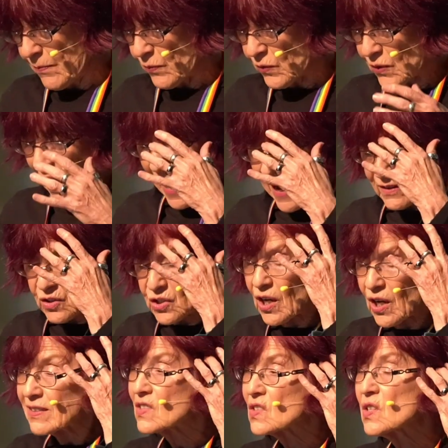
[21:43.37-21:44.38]
To act
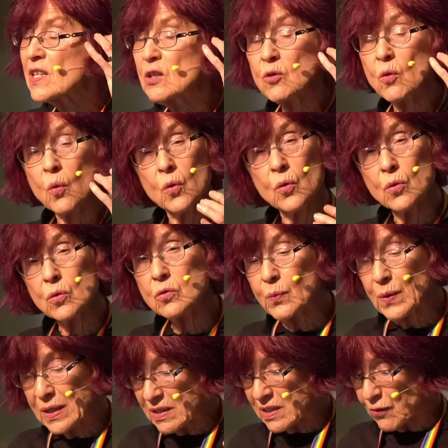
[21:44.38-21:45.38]
justly in the world
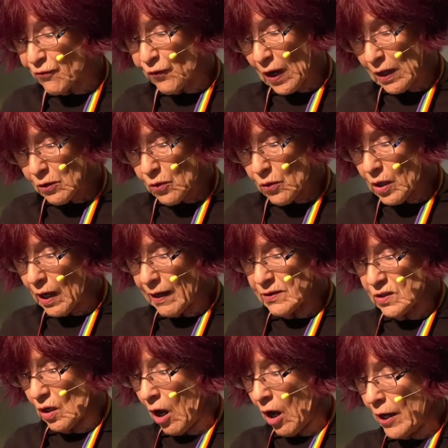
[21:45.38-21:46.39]
means to follow God's
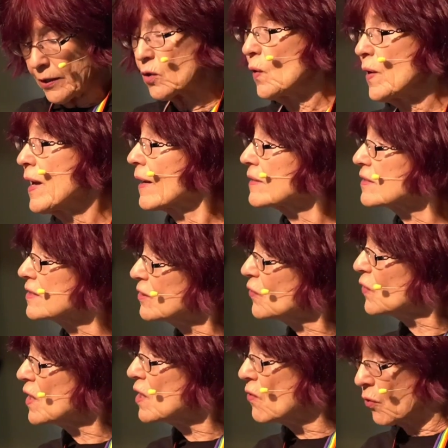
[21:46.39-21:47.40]
ongoing
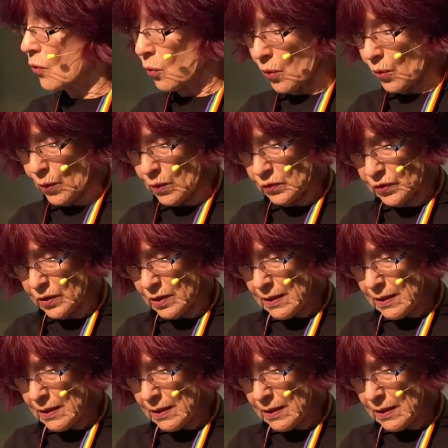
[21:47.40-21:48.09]
activity in the world,